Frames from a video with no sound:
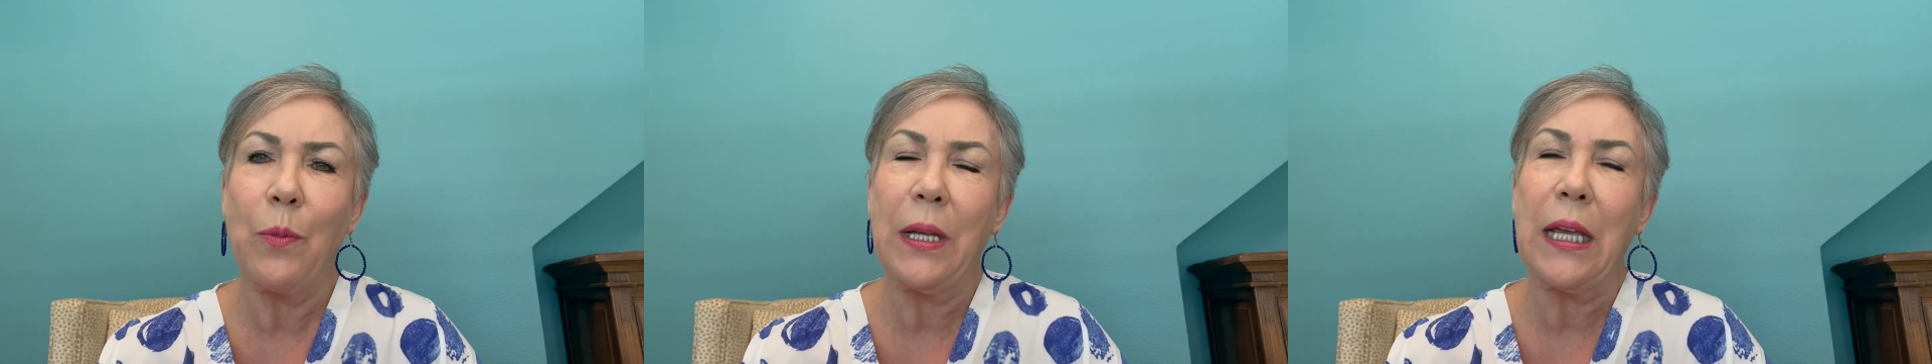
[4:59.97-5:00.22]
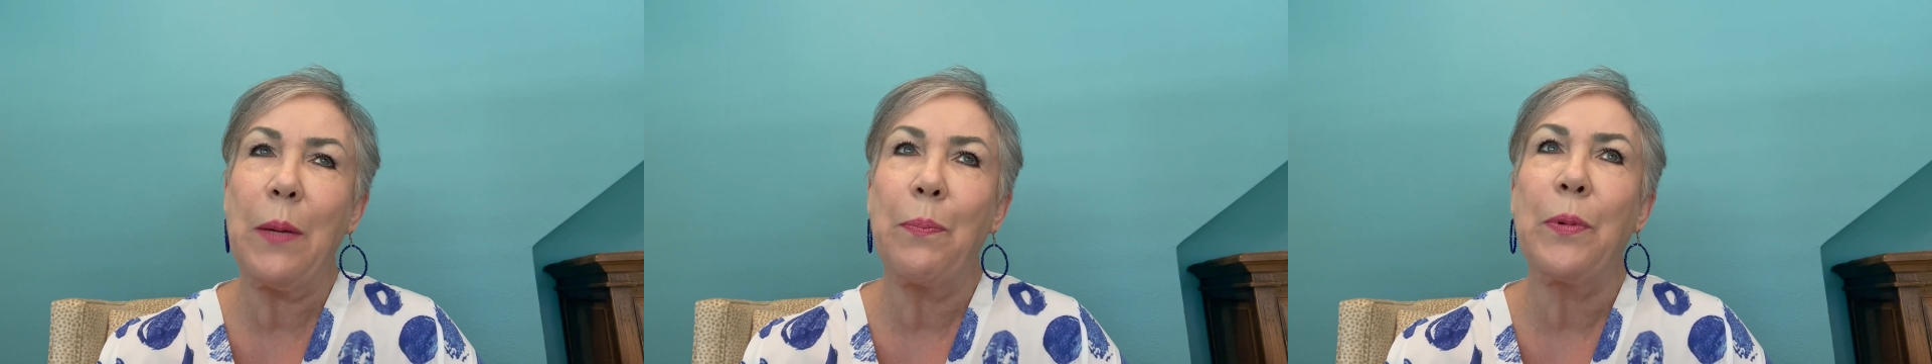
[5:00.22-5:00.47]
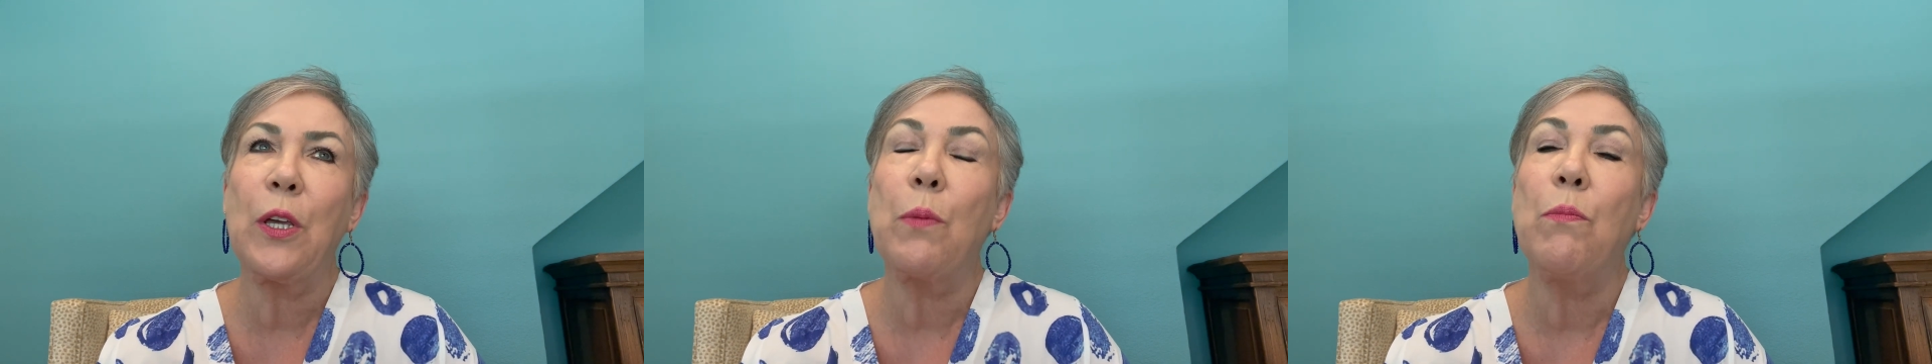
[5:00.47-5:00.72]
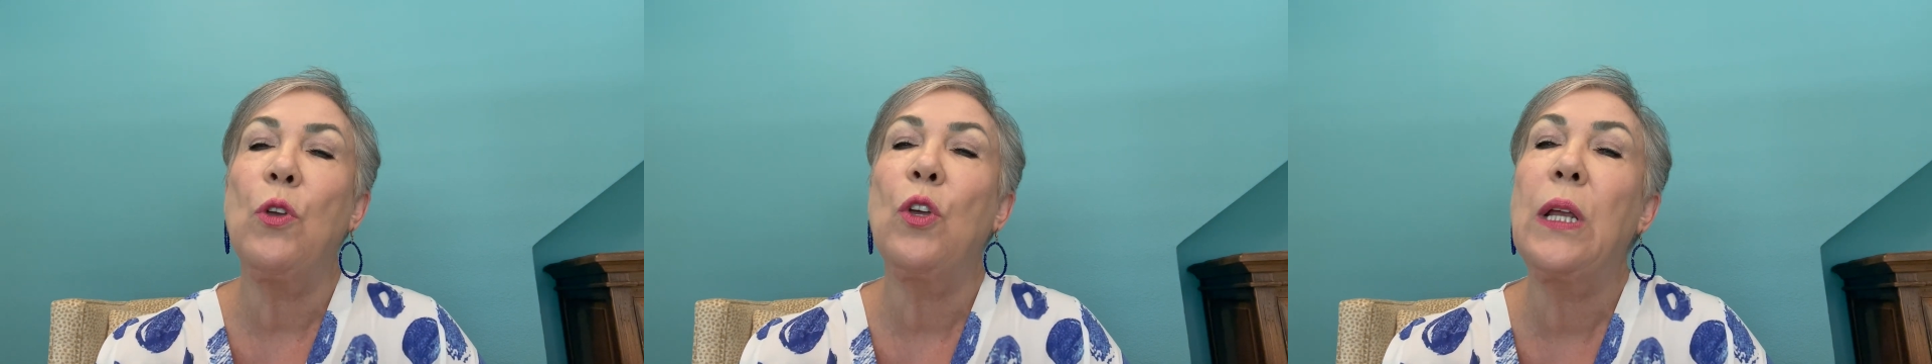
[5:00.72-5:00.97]
We keep
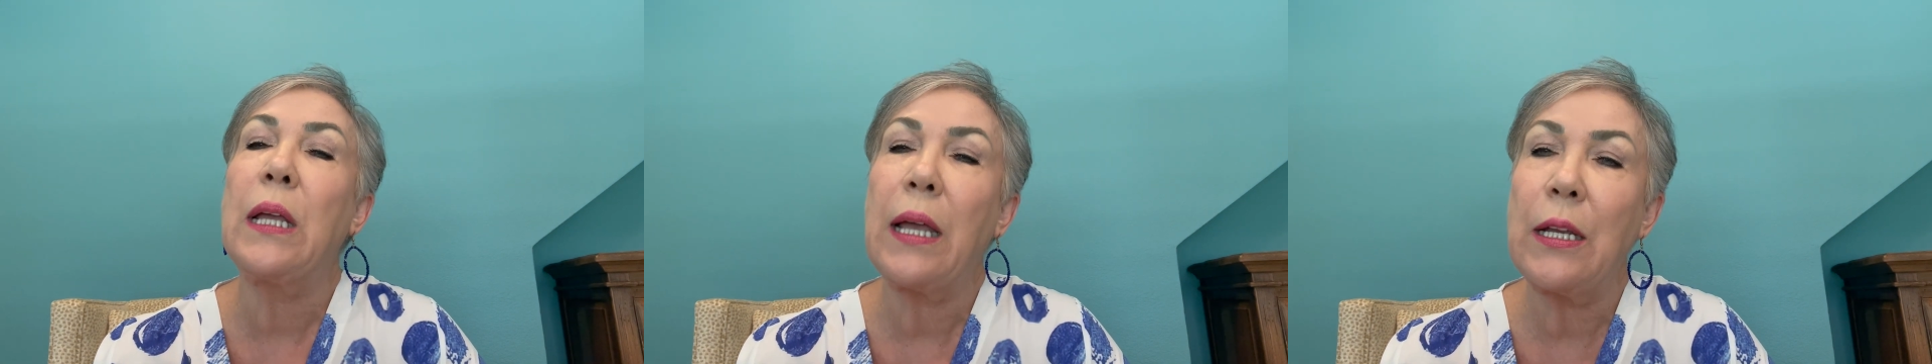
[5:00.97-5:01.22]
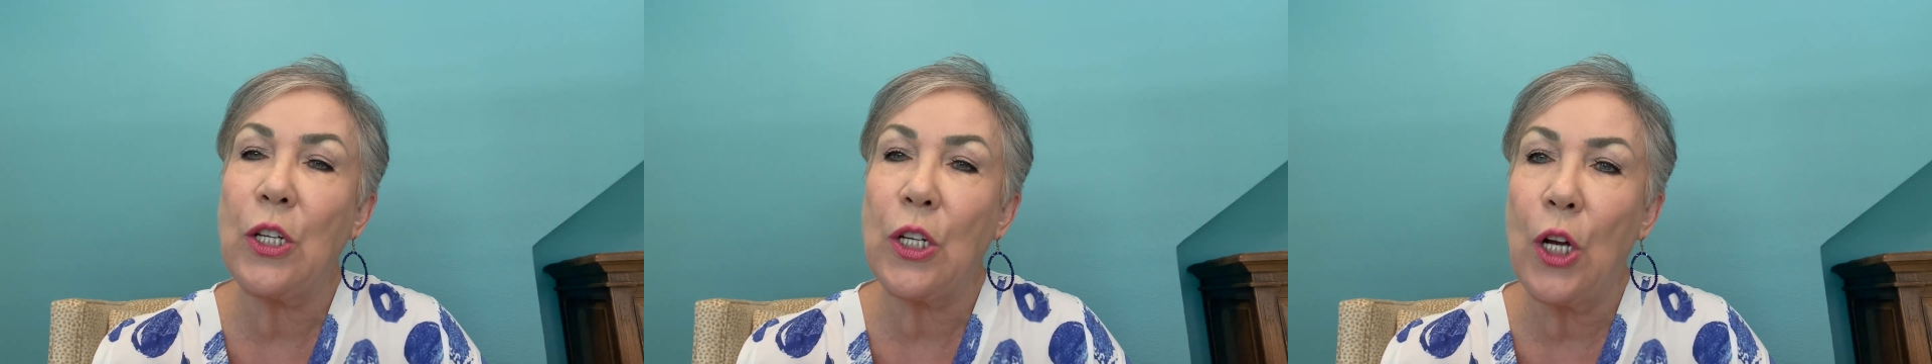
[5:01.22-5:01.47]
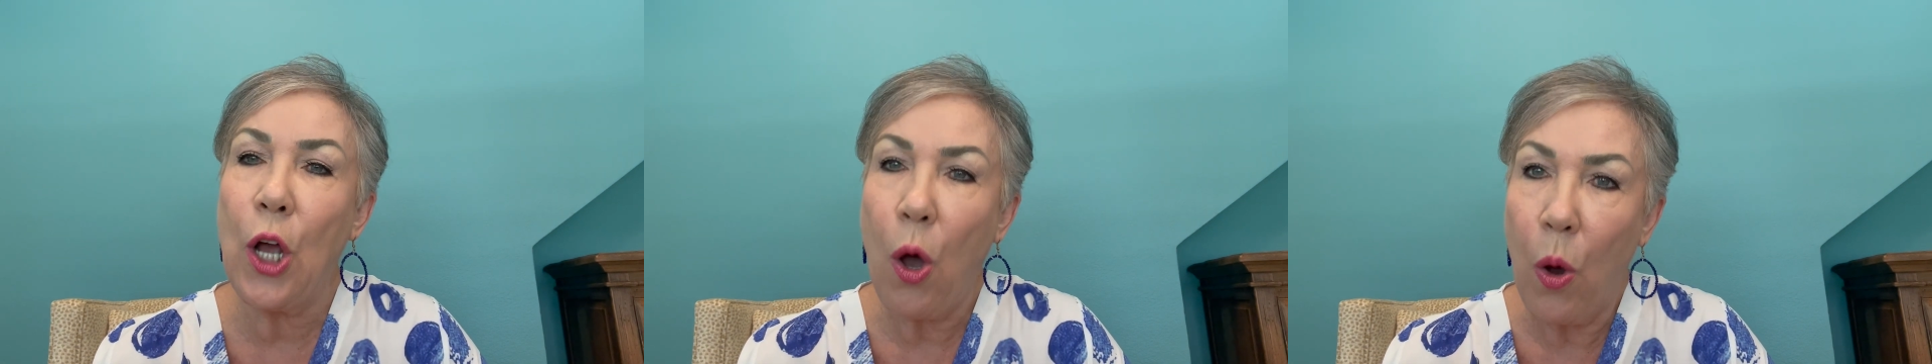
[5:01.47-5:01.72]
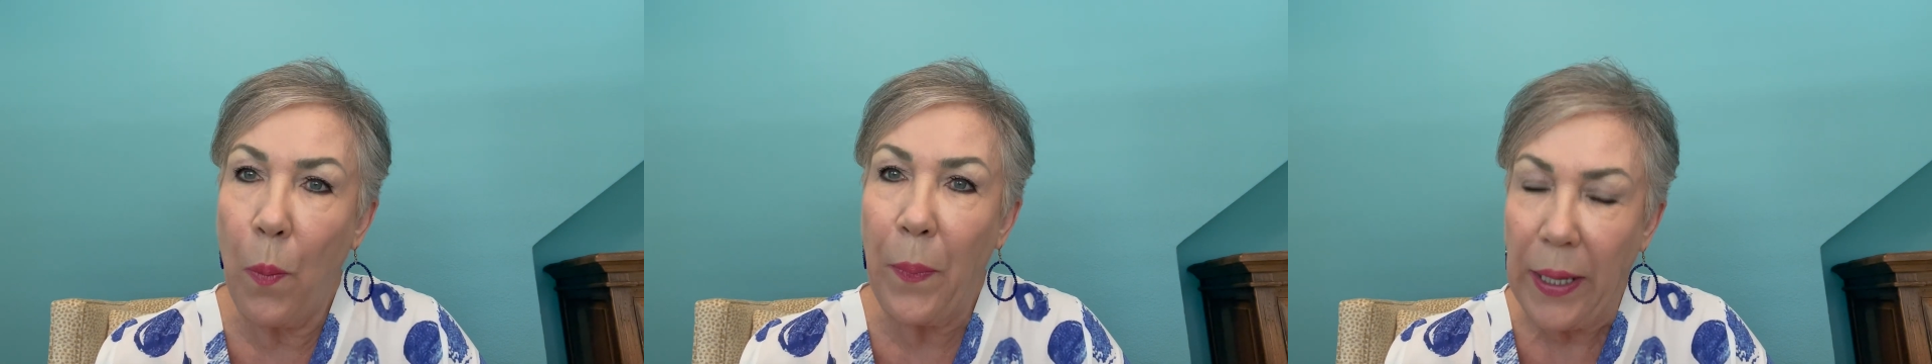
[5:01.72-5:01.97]
communication
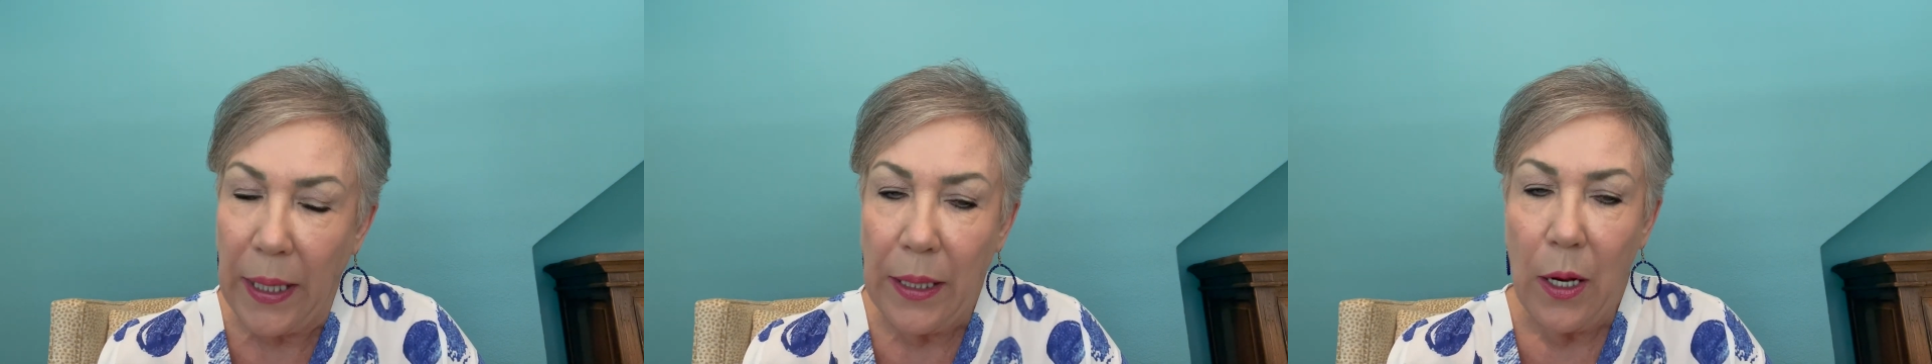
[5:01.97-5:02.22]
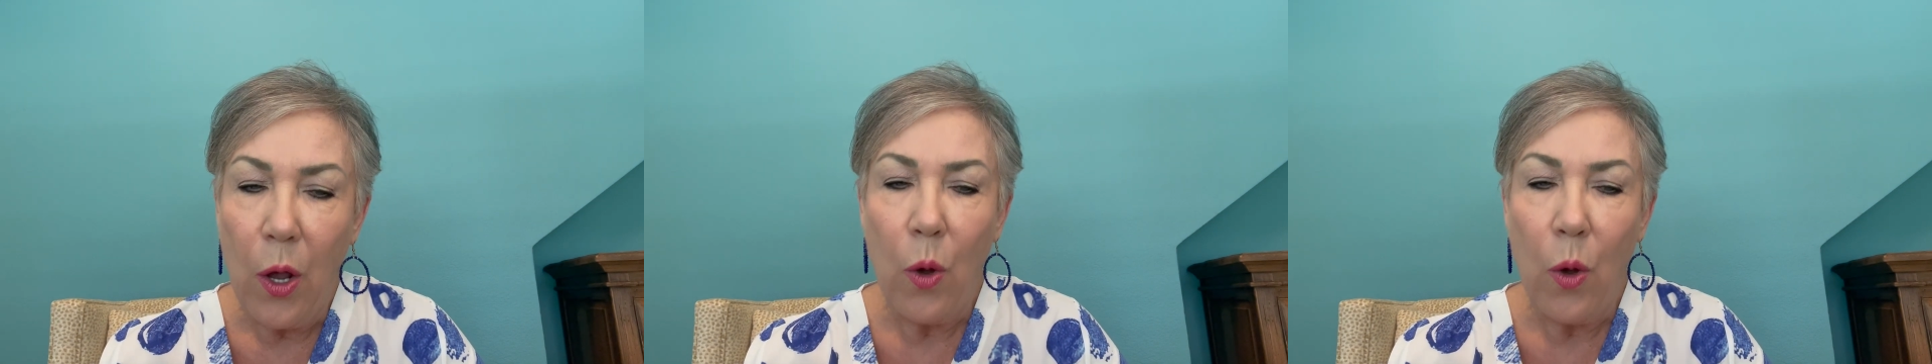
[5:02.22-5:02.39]
open.